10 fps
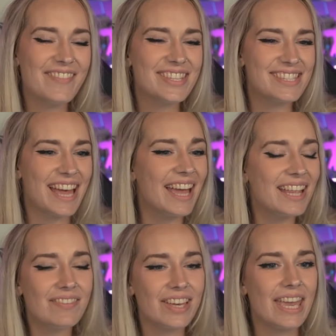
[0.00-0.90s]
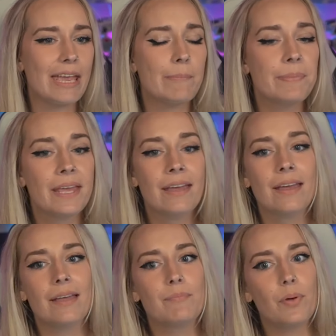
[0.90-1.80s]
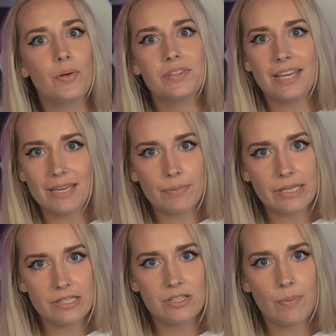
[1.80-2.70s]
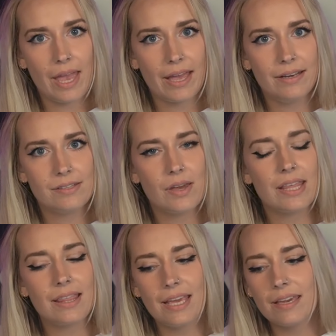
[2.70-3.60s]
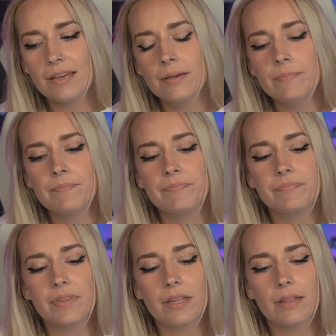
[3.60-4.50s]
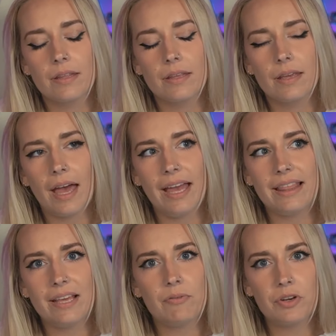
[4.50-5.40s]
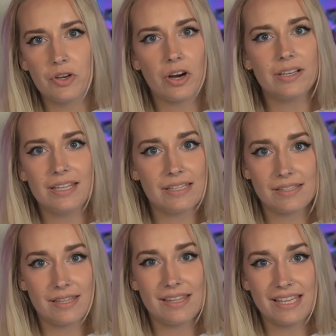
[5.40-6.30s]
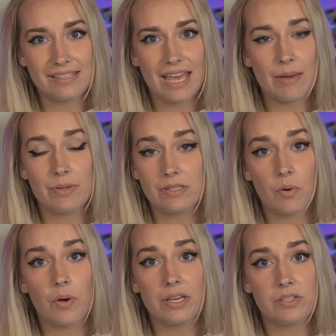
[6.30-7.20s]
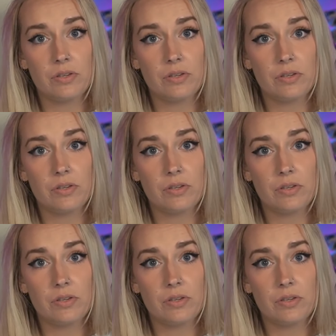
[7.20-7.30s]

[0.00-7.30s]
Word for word: of a style of a game, both taking place in Japan. So I think I think regardless, this game is going